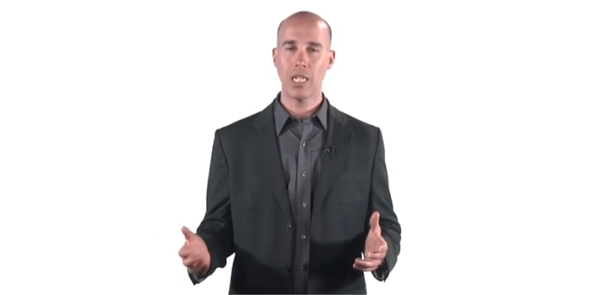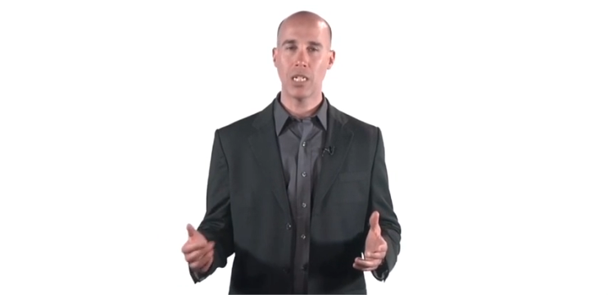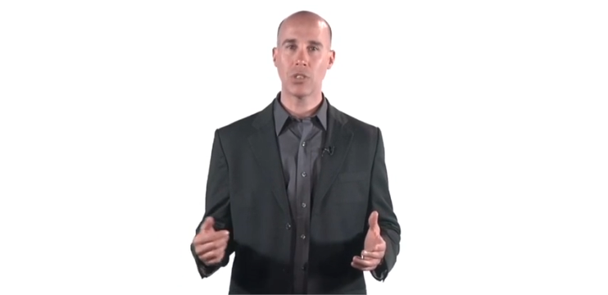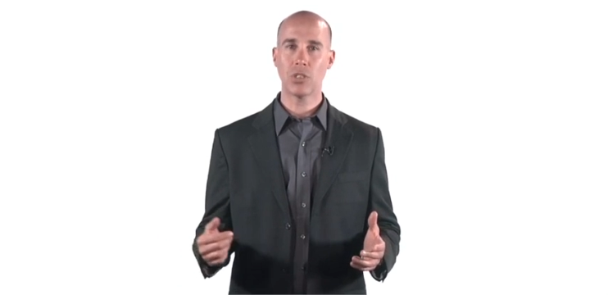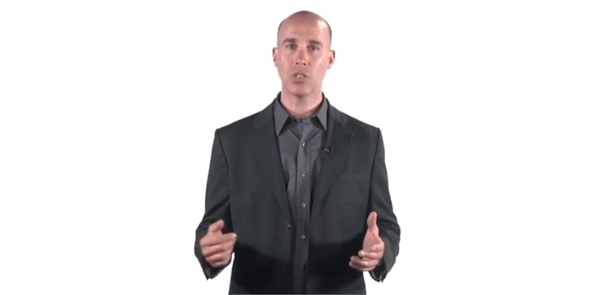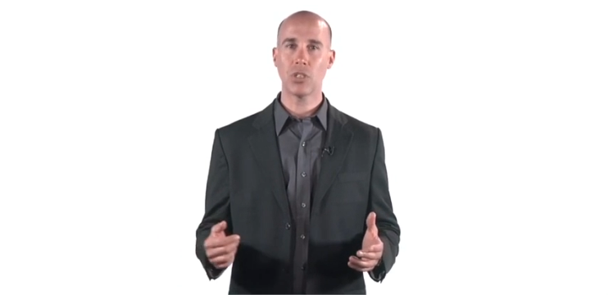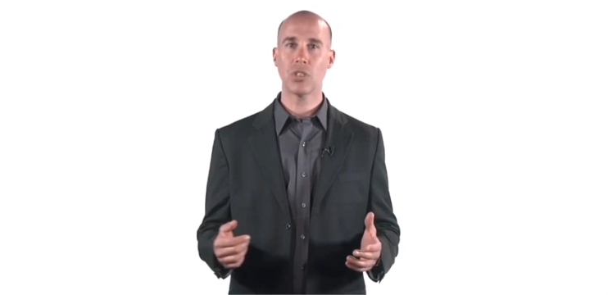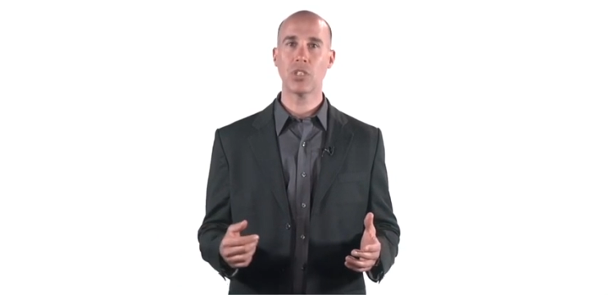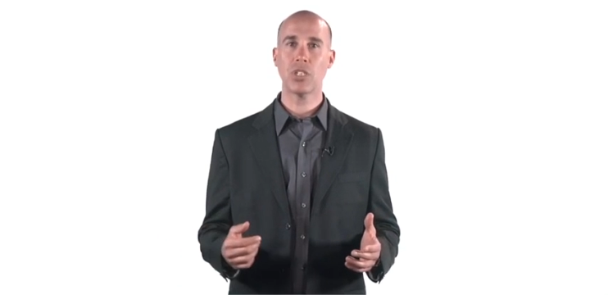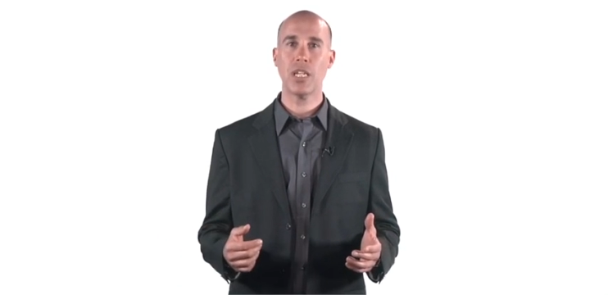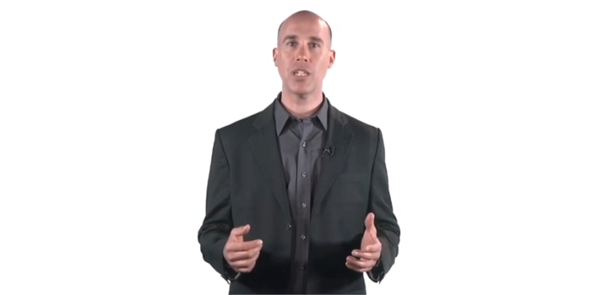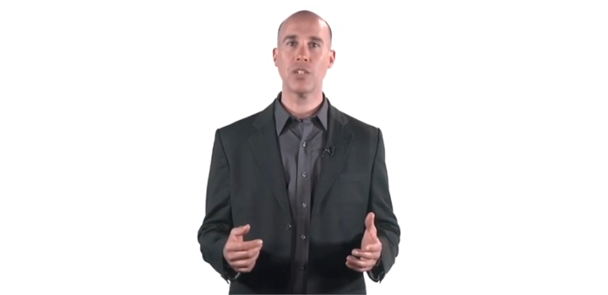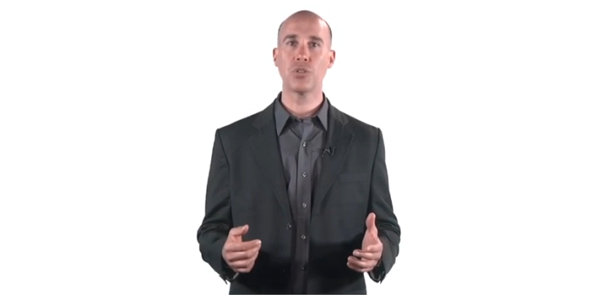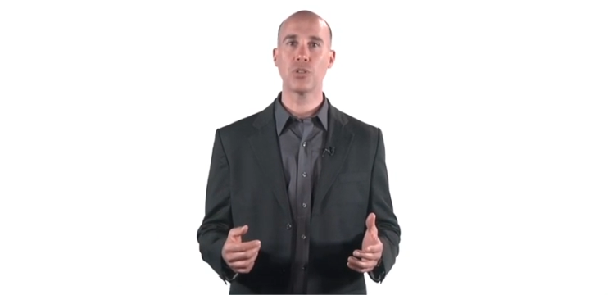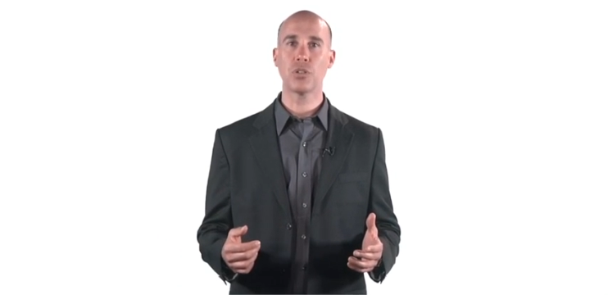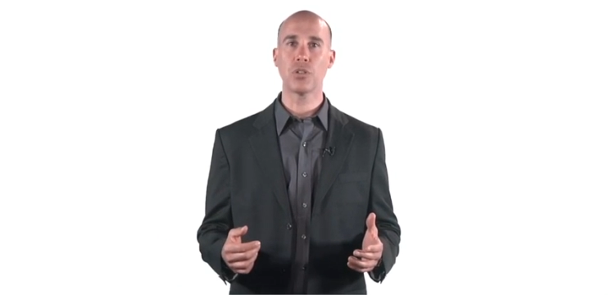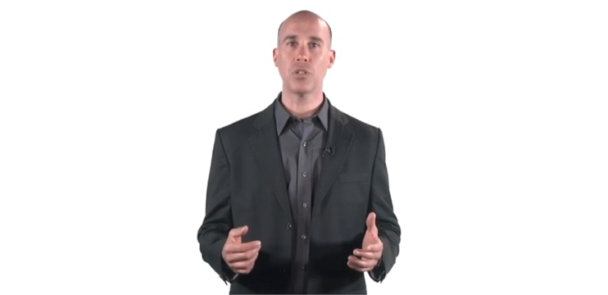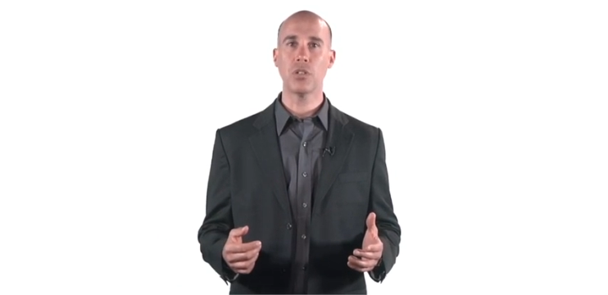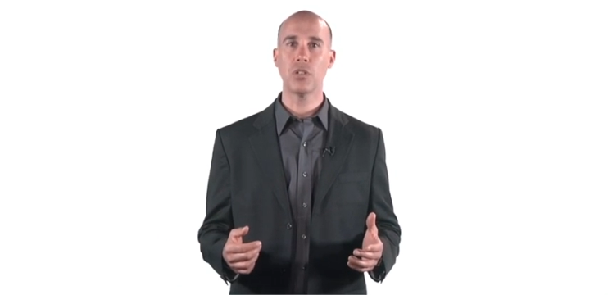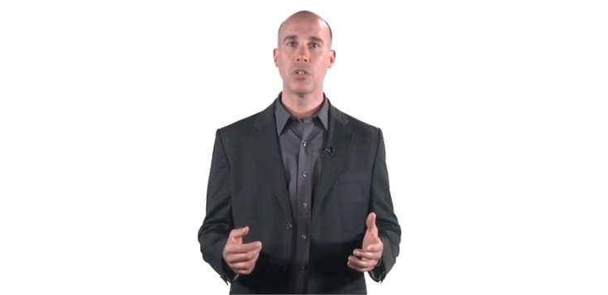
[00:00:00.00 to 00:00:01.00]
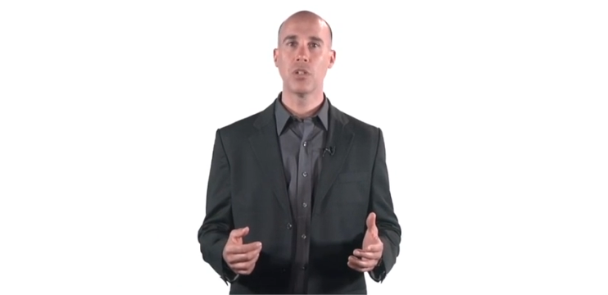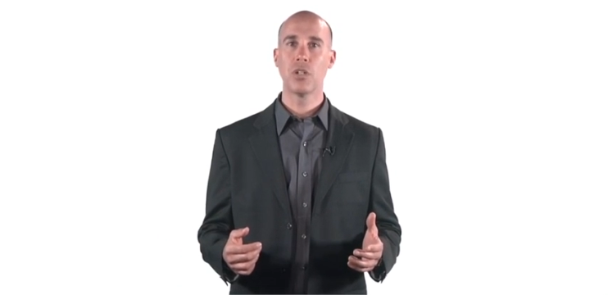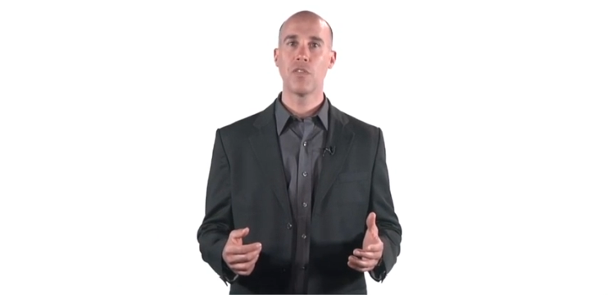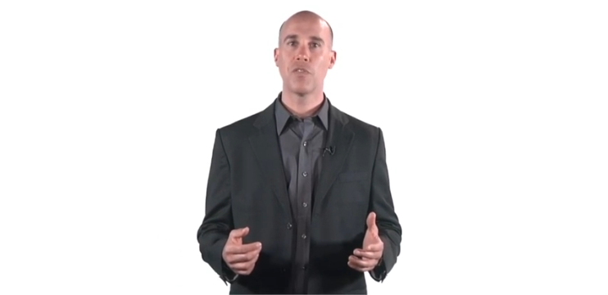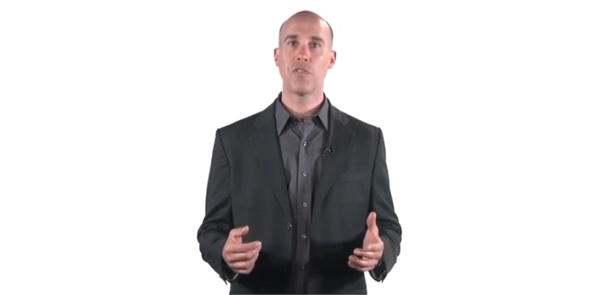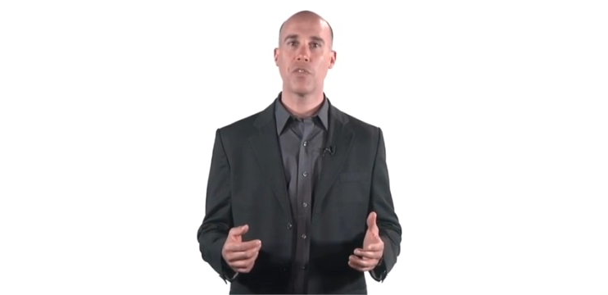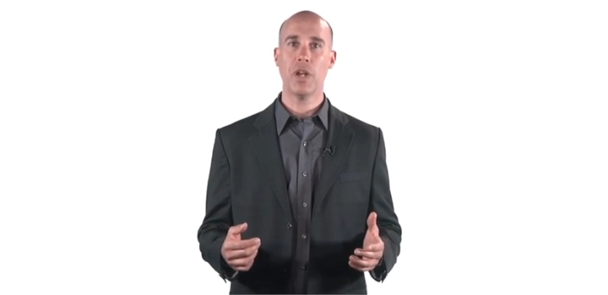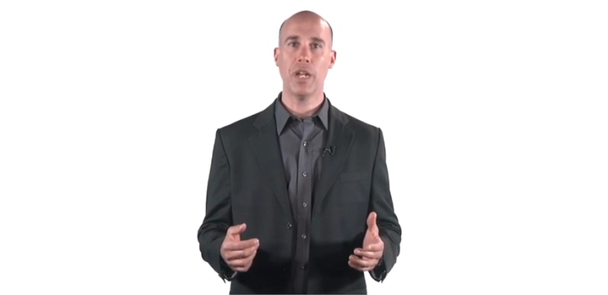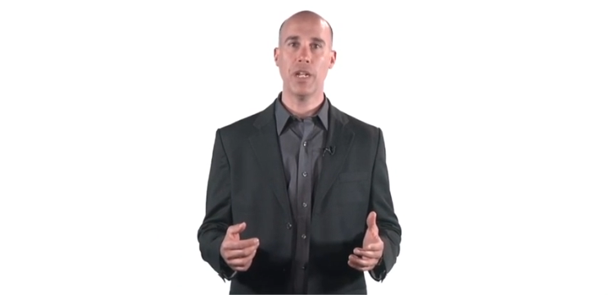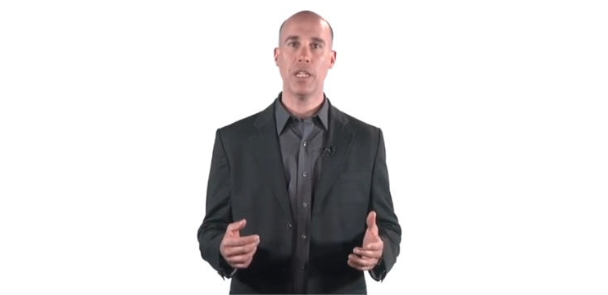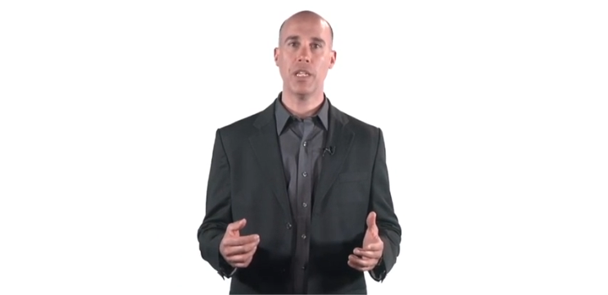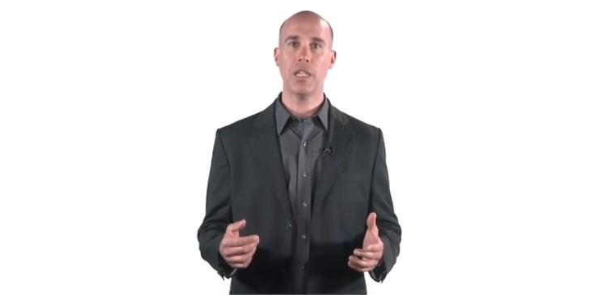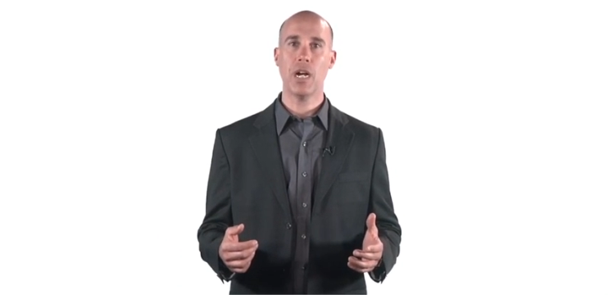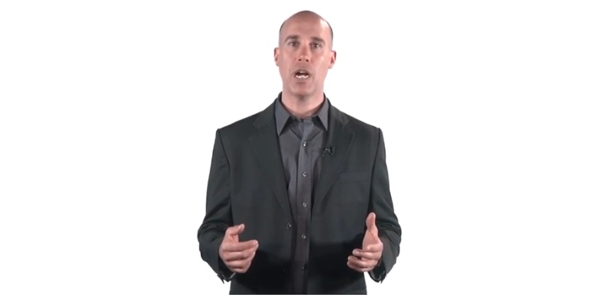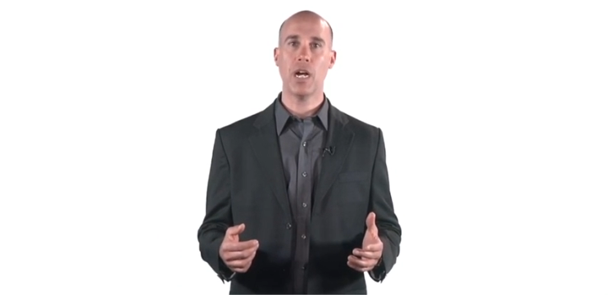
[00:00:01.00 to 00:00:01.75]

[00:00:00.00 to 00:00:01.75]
it is essential for any